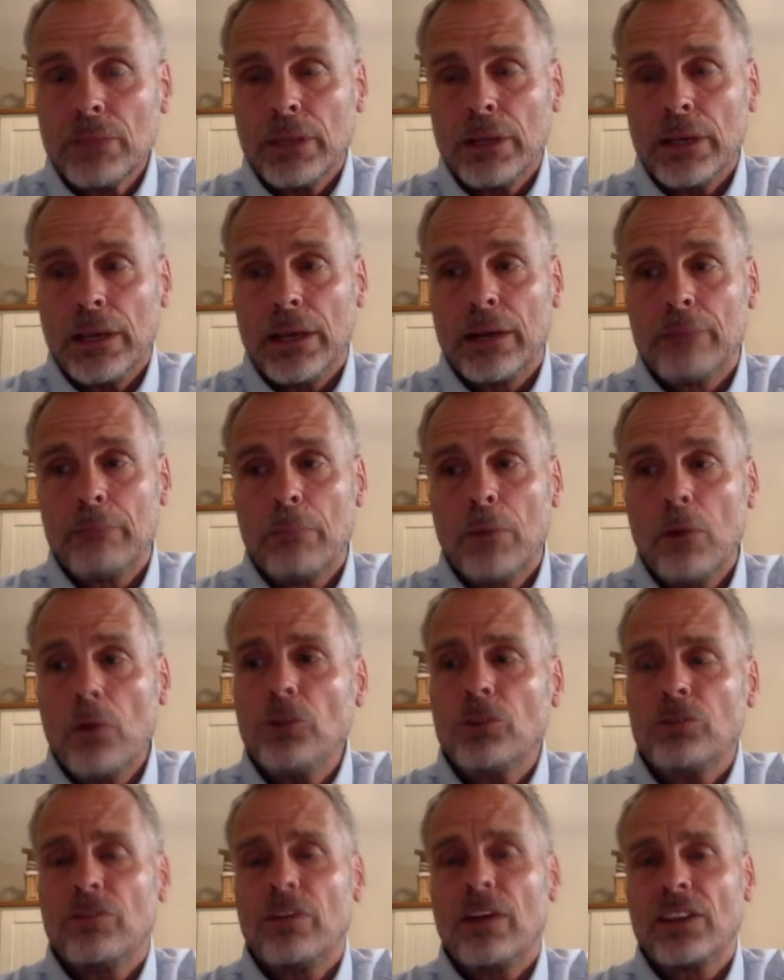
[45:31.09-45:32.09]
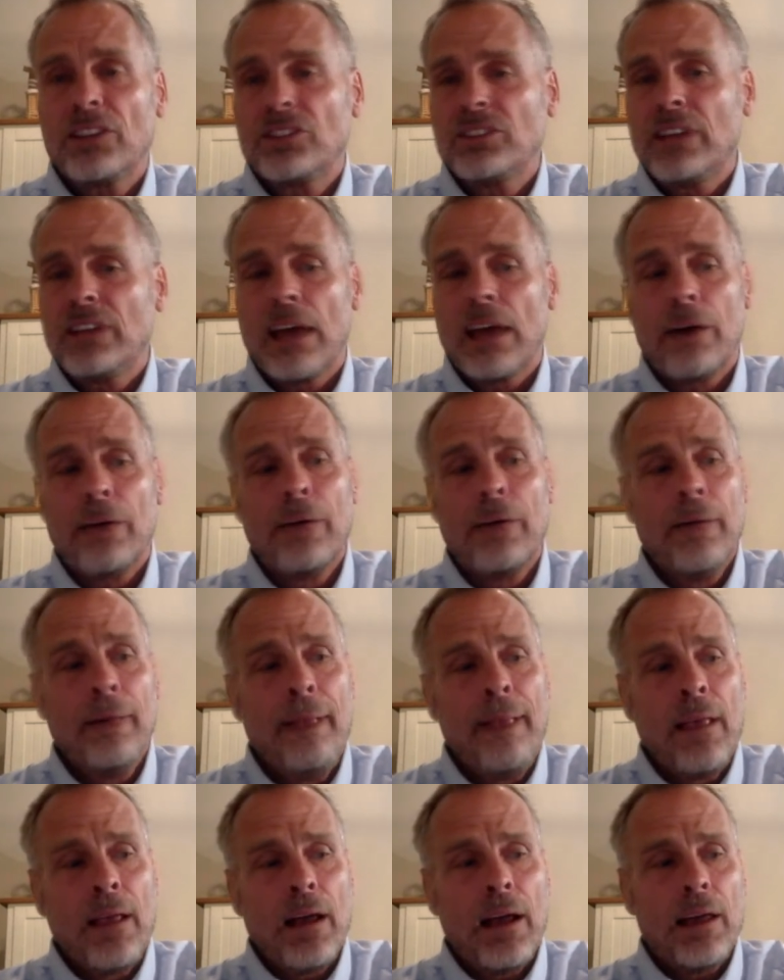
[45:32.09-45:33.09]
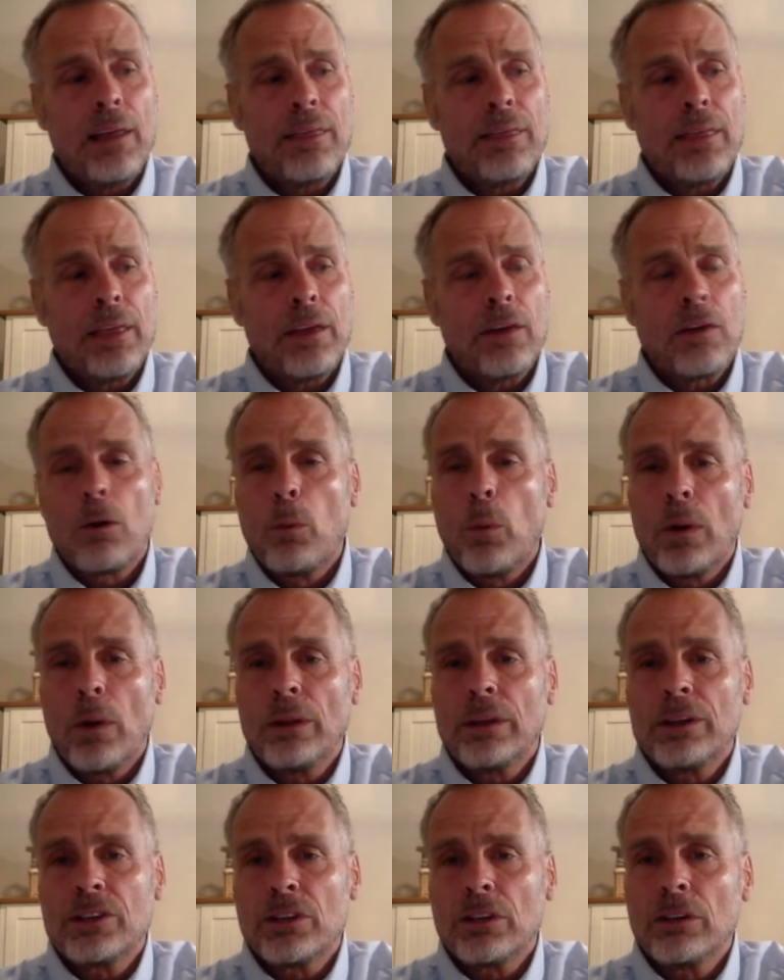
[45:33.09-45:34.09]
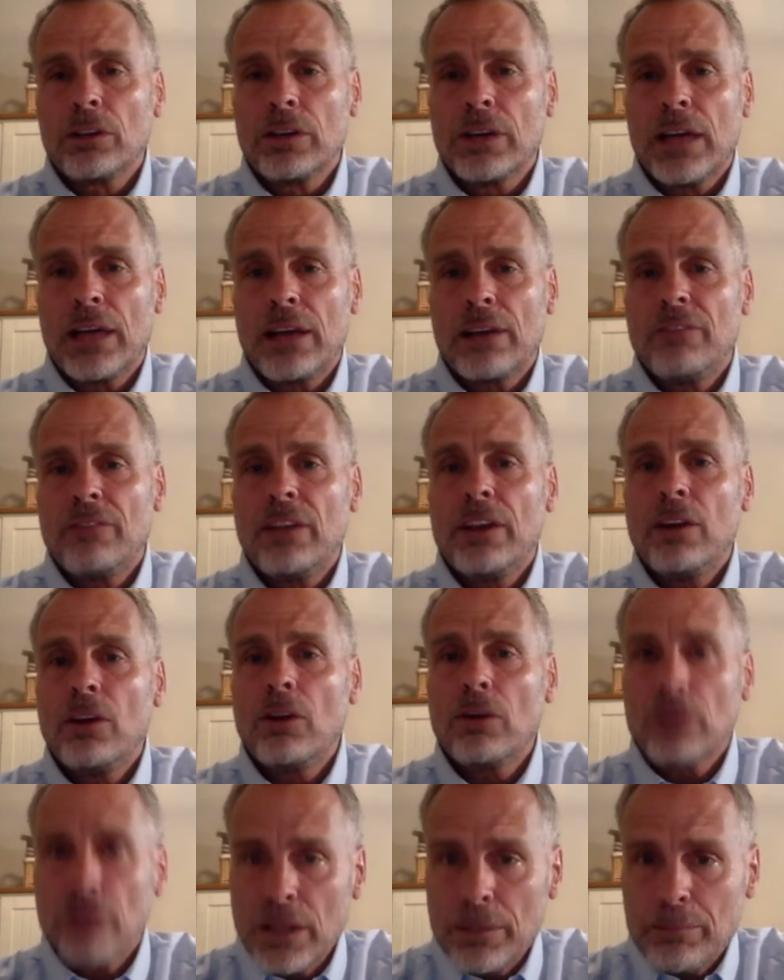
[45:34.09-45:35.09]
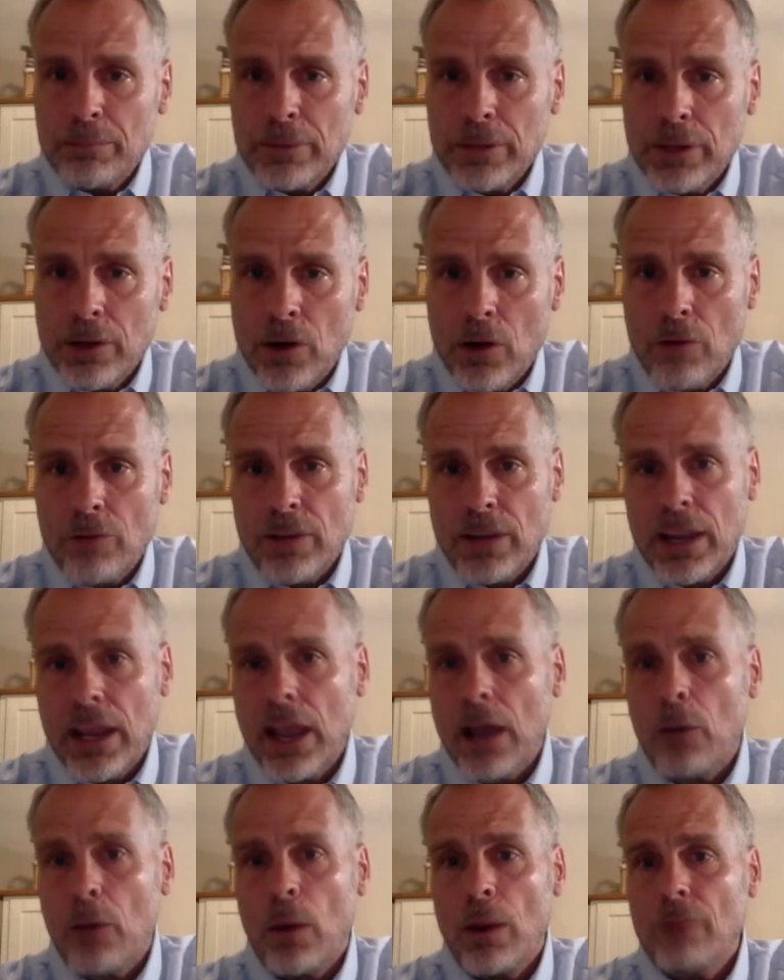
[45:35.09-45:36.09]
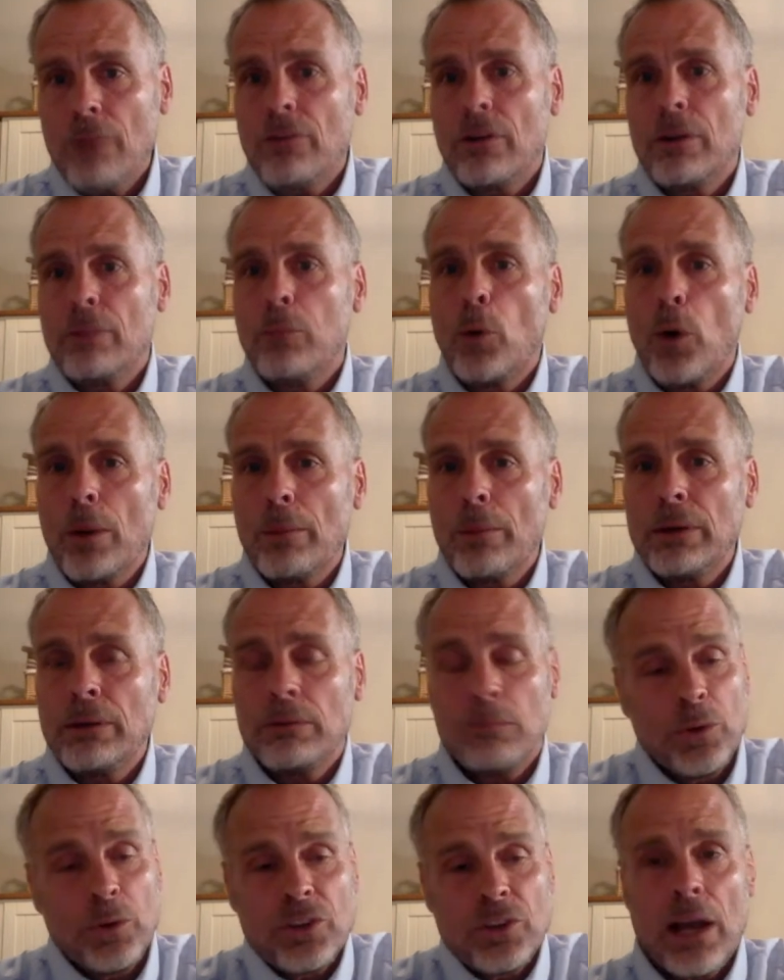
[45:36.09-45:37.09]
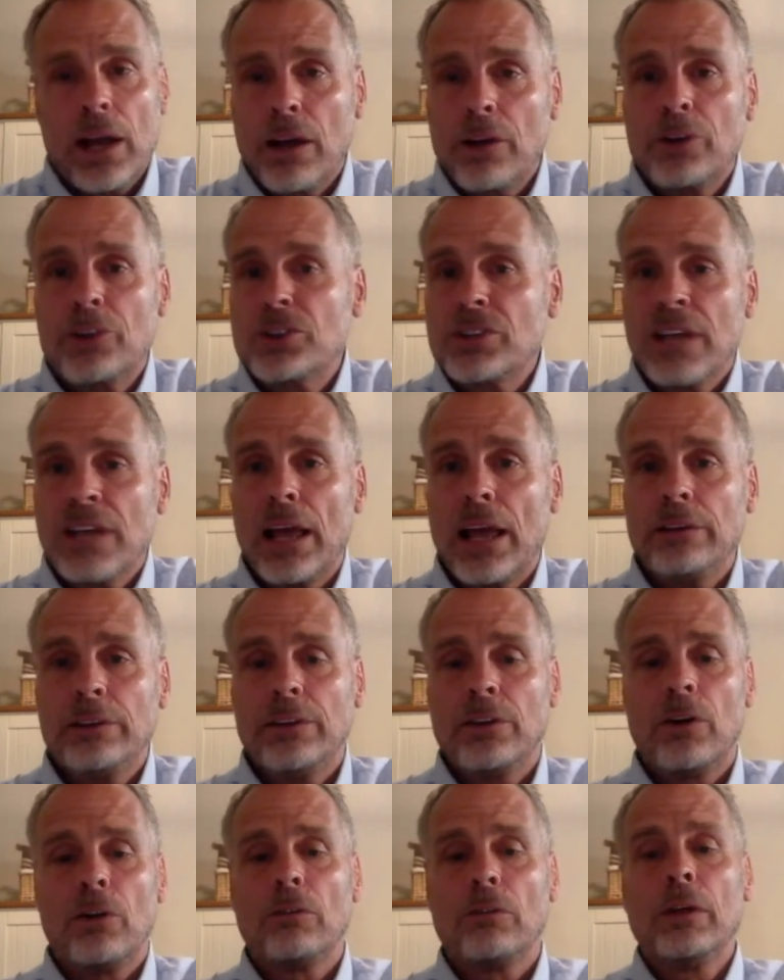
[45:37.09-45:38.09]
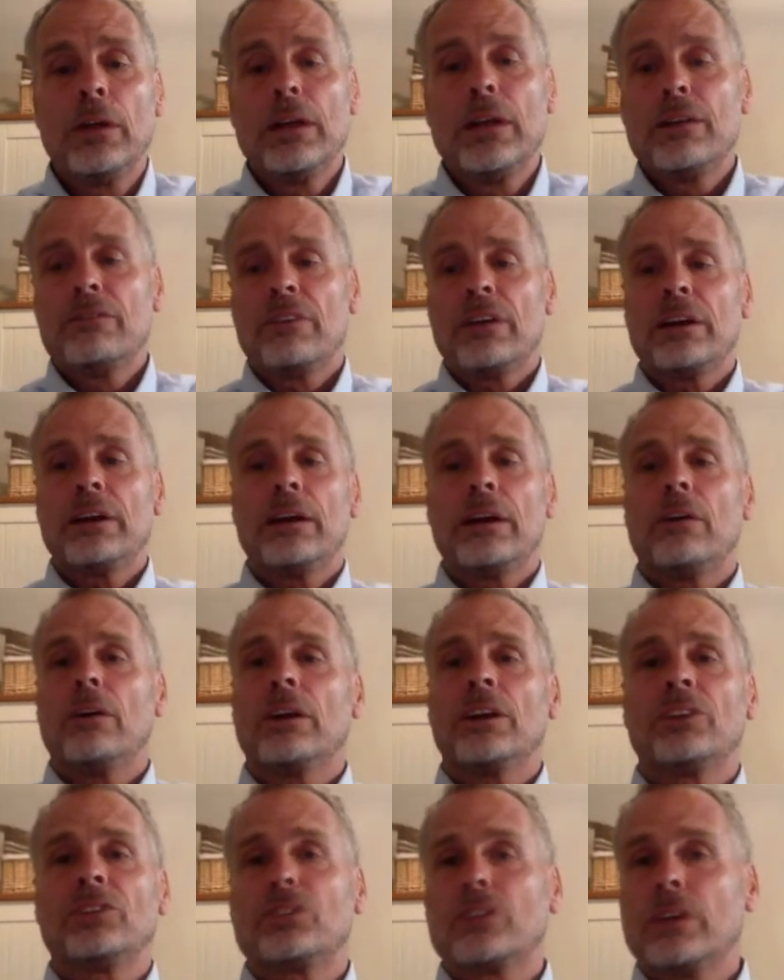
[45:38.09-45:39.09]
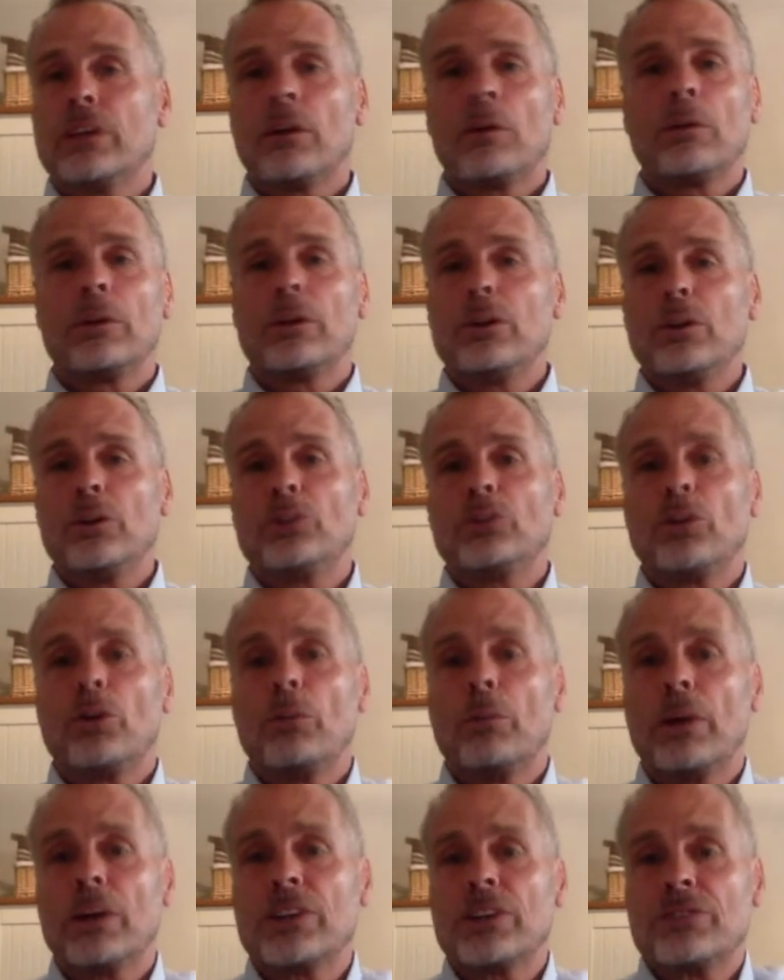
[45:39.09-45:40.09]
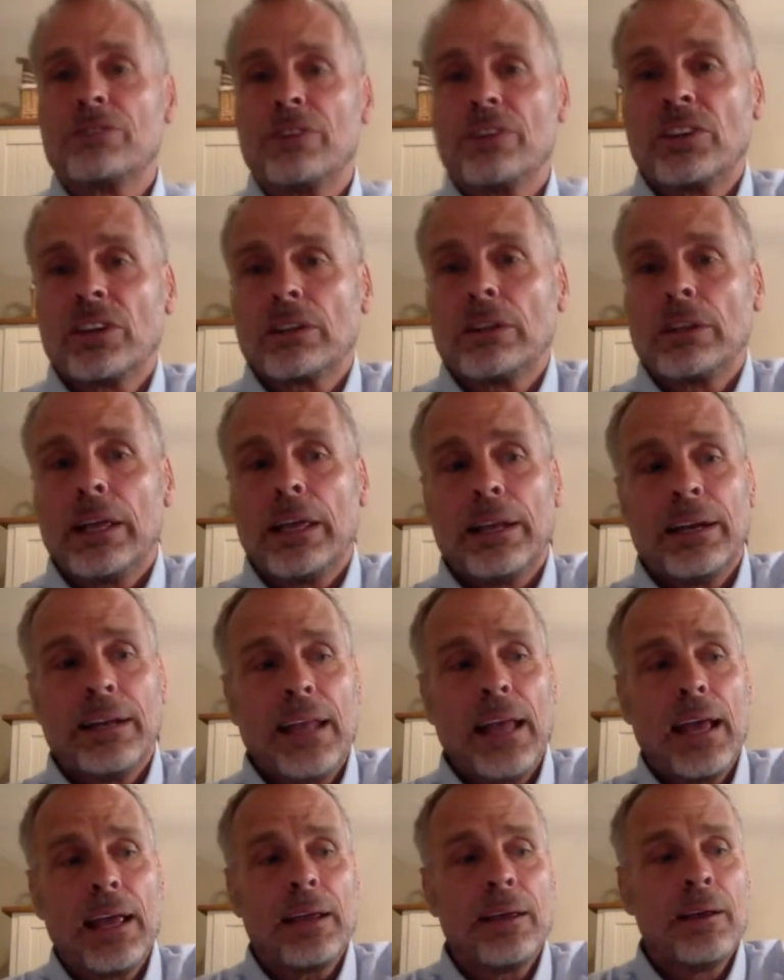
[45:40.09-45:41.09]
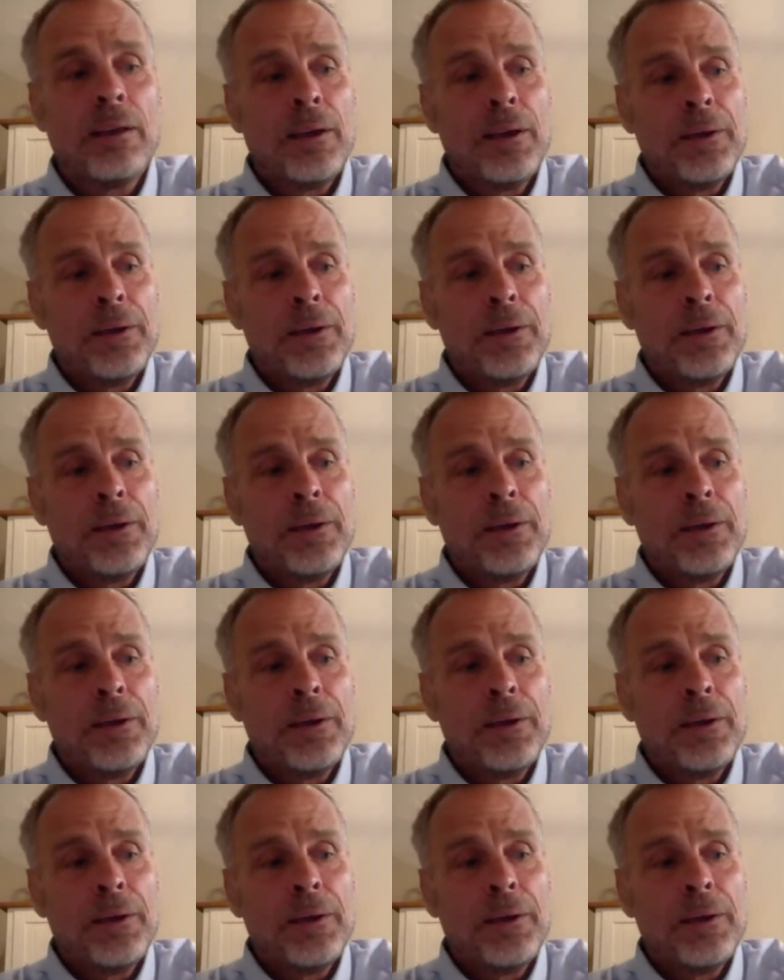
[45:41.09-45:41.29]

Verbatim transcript: And most vets now, I think, are willing to look at a video clip. You know, if you can't wait for an appointment, which I understand, you know, veterinarians can only do so much physically in a day,